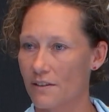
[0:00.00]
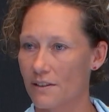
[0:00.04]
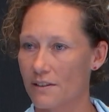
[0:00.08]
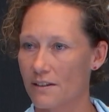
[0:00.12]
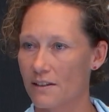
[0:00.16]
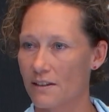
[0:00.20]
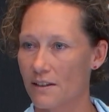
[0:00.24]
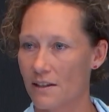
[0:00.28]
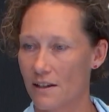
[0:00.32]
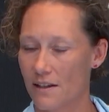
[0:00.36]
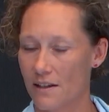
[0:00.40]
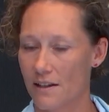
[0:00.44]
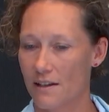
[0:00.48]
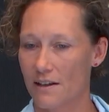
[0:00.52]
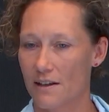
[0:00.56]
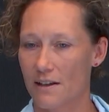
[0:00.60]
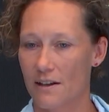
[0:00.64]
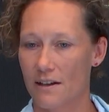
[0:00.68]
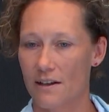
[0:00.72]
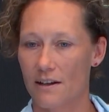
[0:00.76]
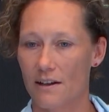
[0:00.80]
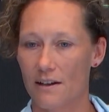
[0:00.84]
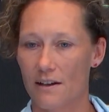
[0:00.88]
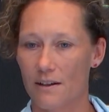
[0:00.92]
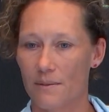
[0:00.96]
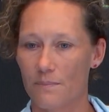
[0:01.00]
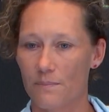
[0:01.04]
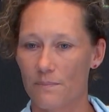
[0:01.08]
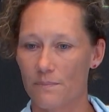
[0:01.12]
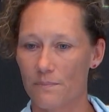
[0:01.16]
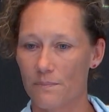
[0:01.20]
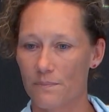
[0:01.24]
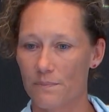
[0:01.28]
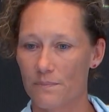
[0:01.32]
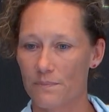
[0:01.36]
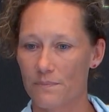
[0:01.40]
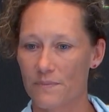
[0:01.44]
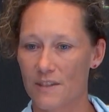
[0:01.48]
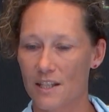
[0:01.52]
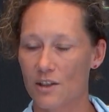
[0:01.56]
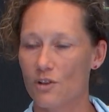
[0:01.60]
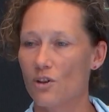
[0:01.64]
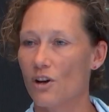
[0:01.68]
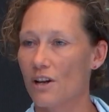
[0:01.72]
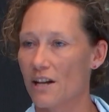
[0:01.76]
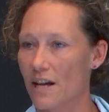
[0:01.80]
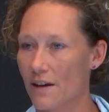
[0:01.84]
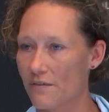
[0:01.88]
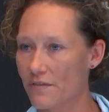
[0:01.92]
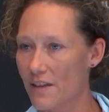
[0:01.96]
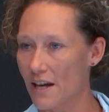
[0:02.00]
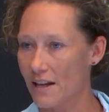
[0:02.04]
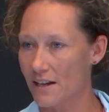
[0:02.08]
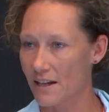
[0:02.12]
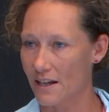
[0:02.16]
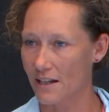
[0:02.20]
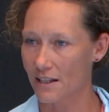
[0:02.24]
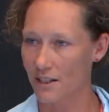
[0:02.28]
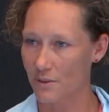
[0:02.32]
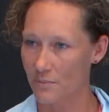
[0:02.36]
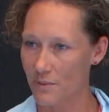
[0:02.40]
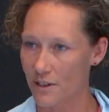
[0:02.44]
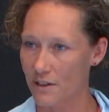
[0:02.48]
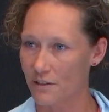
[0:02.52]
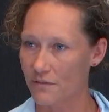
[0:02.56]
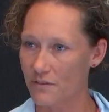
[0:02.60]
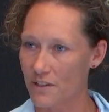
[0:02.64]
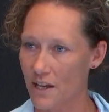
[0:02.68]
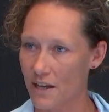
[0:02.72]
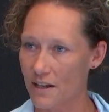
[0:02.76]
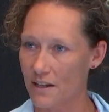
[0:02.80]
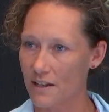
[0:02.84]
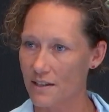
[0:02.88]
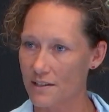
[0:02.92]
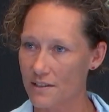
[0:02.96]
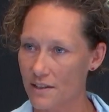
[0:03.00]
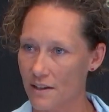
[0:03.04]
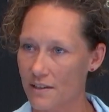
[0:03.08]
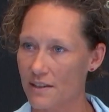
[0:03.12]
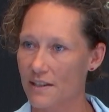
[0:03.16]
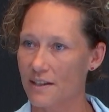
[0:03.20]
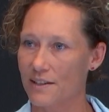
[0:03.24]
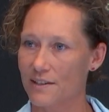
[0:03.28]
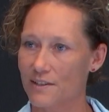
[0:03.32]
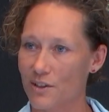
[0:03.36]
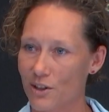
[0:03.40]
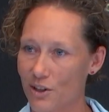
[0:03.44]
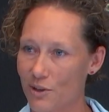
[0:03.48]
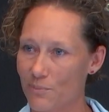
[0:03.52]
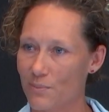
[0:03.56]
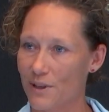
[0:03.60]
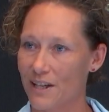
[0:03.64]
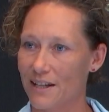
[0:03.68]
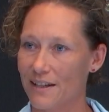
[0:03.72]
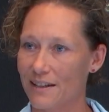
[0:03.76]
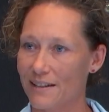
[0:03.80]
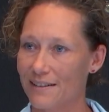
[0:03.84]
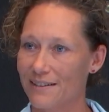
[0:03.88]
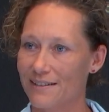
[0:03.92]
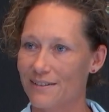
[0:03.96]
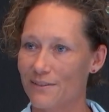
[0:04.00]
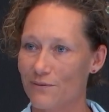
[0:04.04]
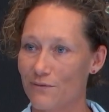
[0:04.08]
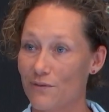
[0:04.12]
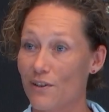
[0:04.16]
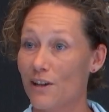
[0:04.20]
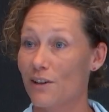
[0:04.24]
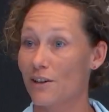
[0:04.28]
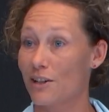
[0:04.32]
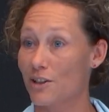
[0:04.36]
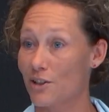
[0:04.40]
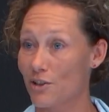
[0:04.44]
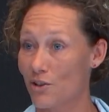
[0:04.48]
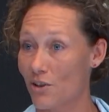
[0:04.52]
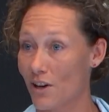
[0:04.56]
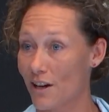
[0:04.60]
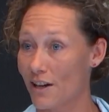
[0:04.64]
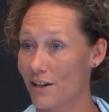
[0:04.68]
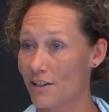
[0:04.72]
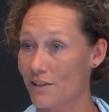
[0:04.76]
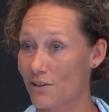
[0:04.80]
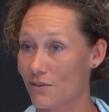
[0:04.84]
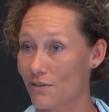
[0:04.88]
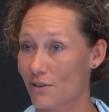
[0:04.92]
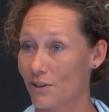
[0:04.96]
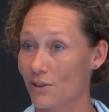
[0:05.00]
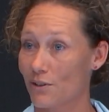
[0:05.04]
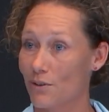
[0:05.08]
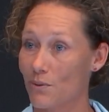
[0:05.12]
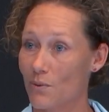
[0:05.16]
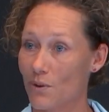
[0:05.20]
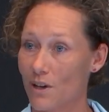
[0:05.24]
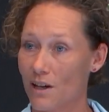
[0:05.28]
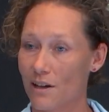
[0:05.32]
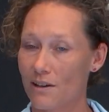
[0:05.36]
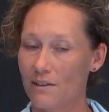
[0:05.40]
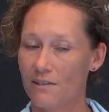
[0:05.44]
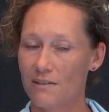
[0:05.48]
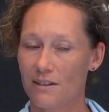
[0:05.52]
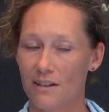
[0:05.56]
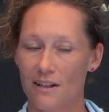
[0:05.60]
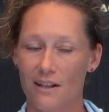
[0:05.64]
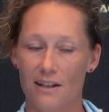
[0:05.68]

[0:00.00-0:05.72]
And to not have that element of tennis, I think, is going to be very strange for a little while.